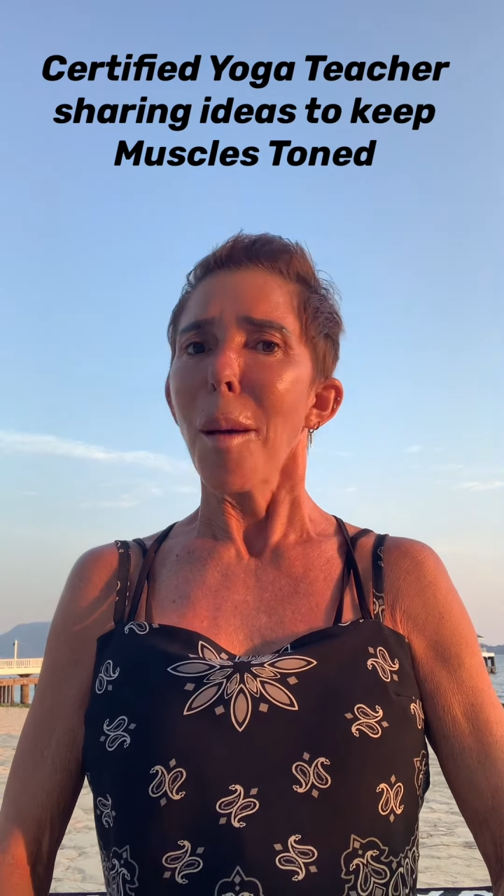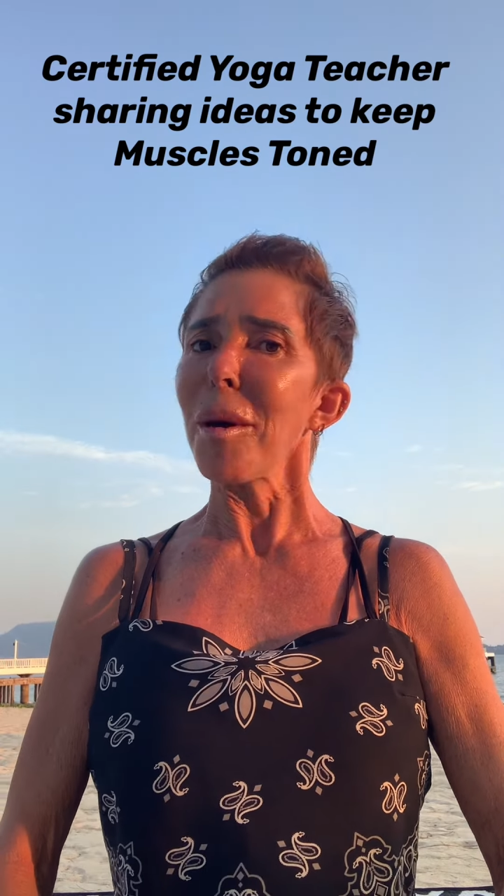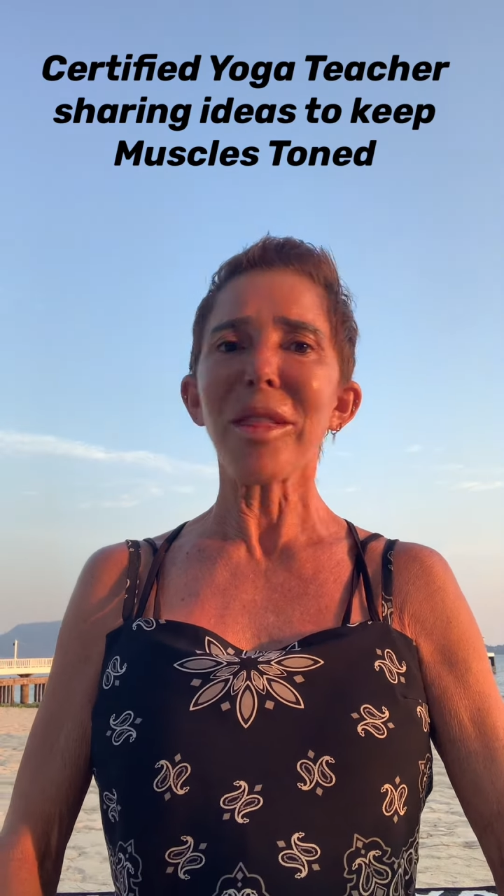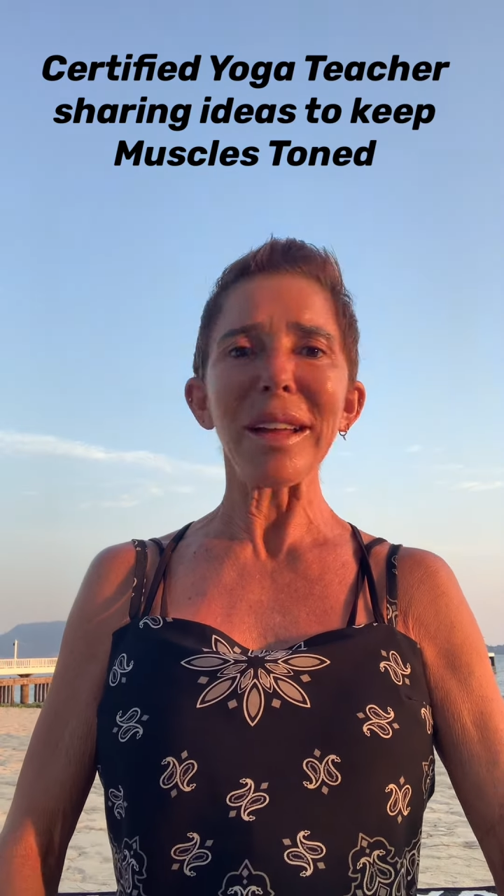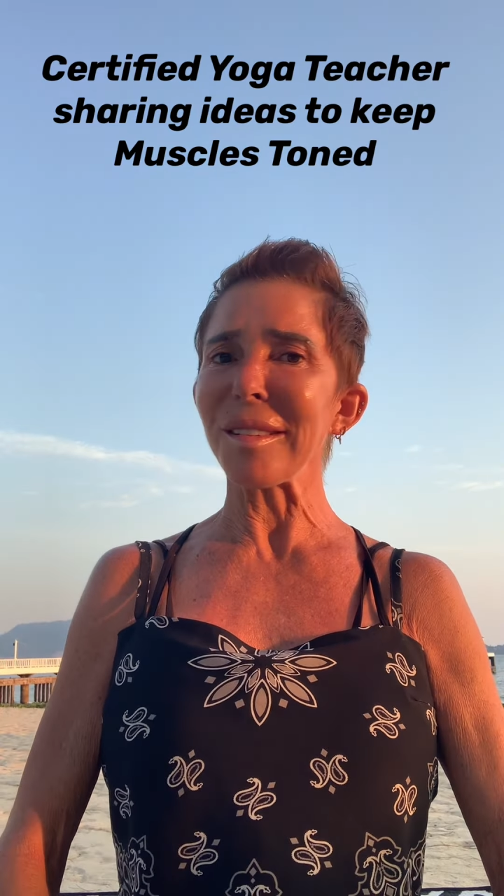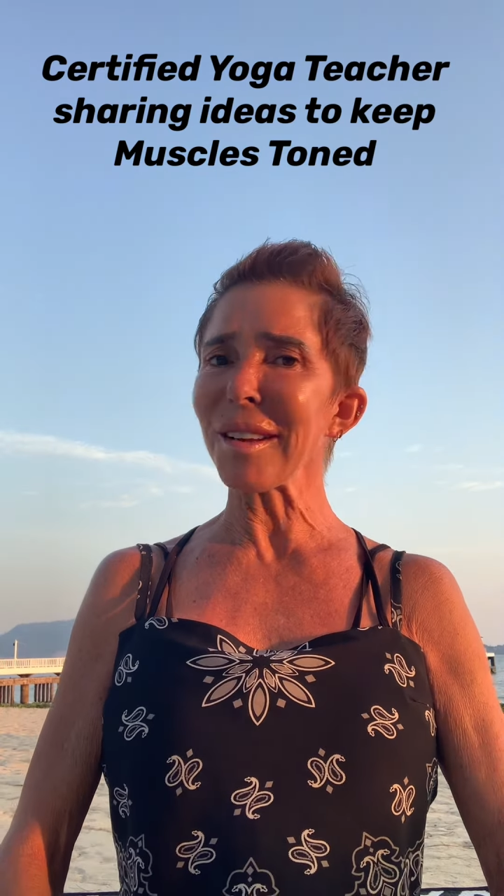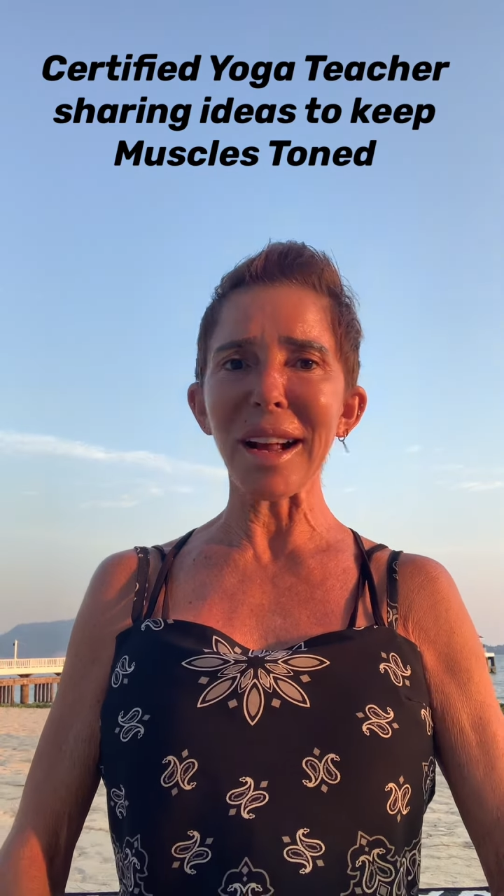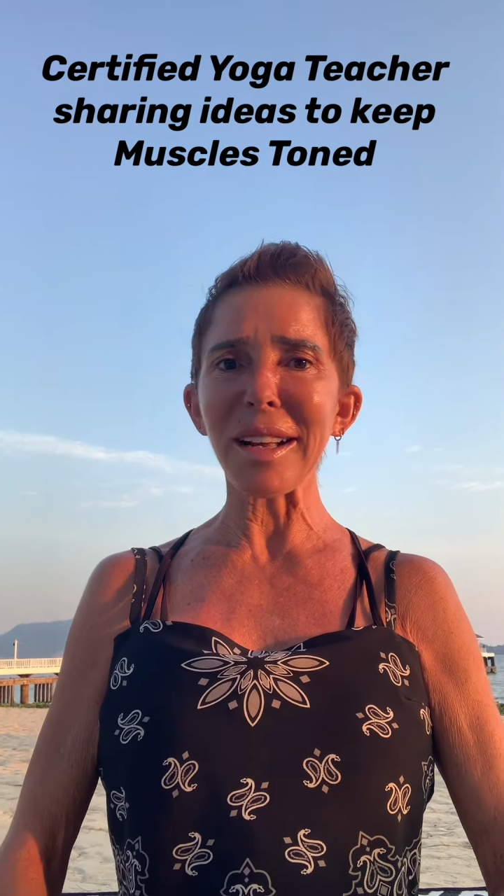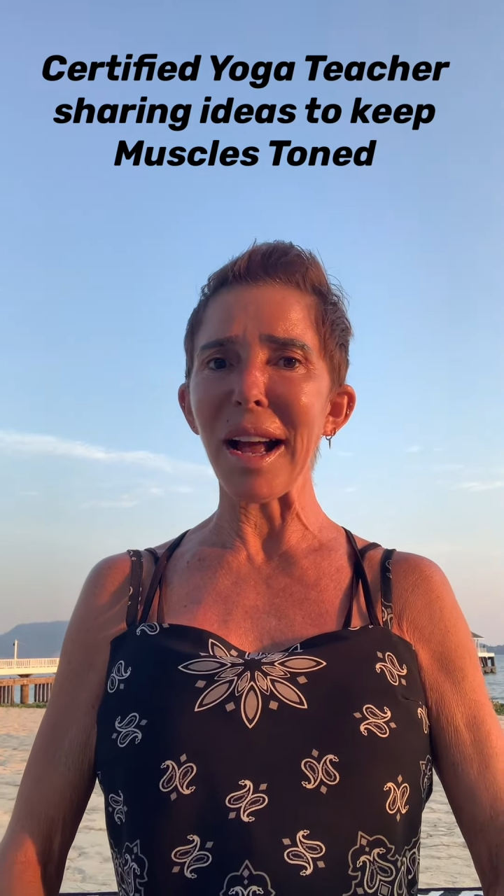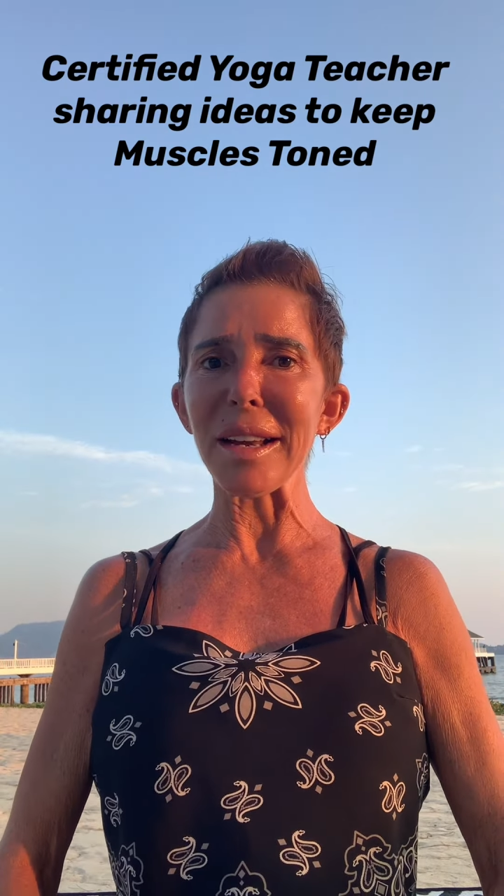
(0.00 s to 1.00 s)
But that's
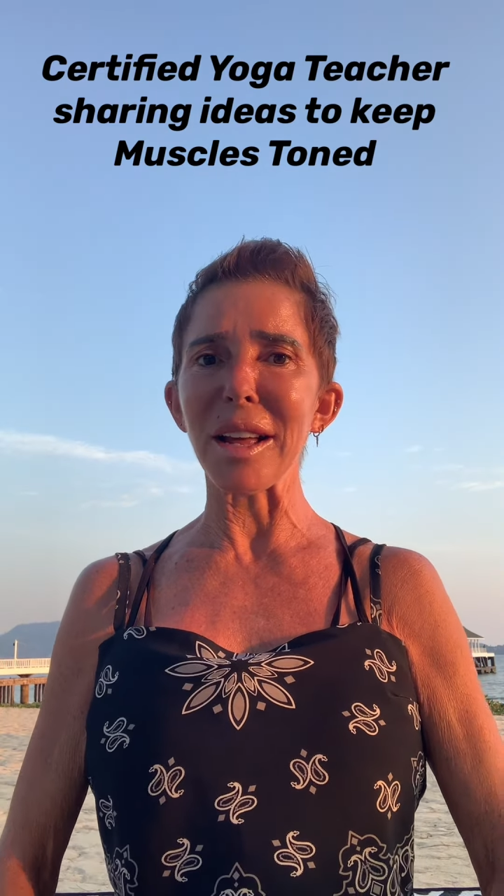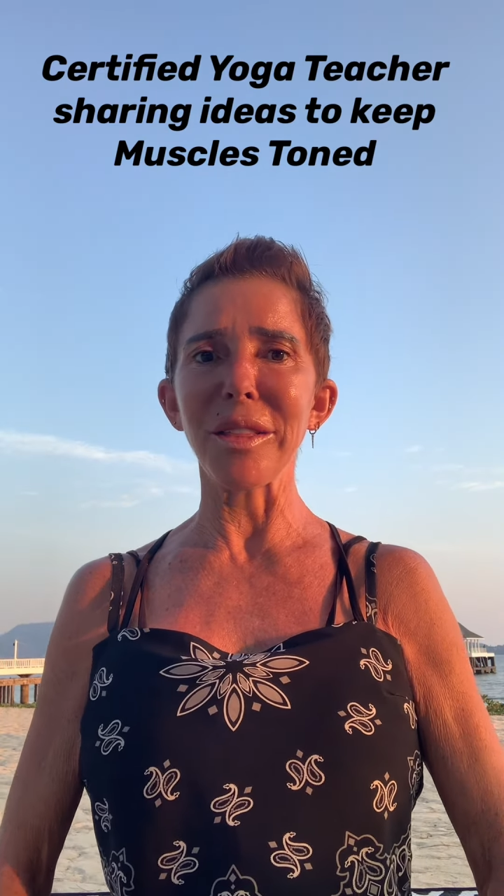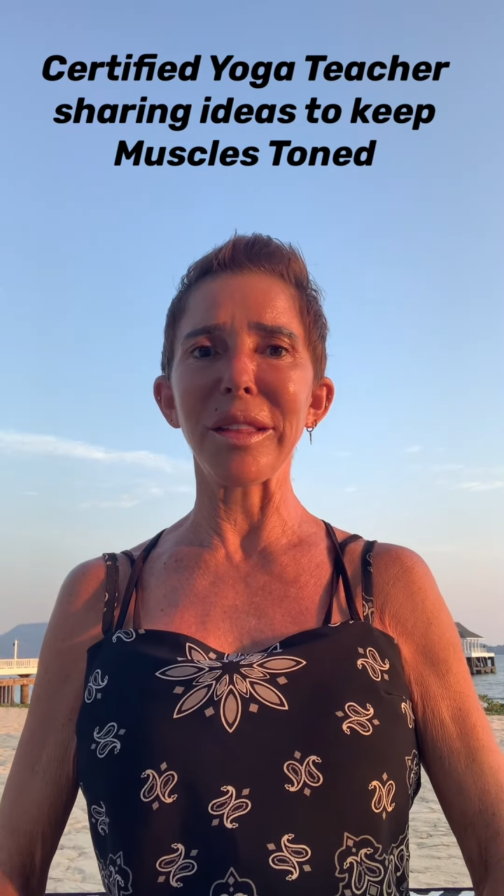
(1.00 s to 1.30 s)
not cutting it.